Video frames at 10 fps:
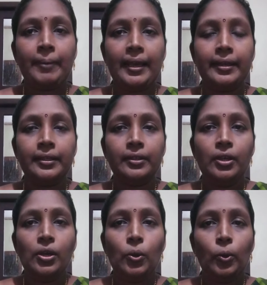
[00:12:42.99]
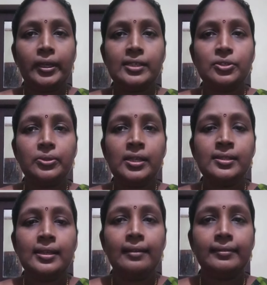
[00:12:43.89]
planning. Okay
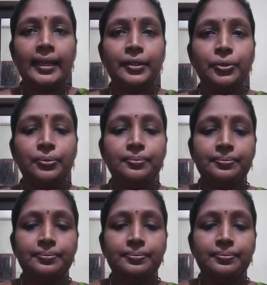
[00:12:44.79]
students, thank you.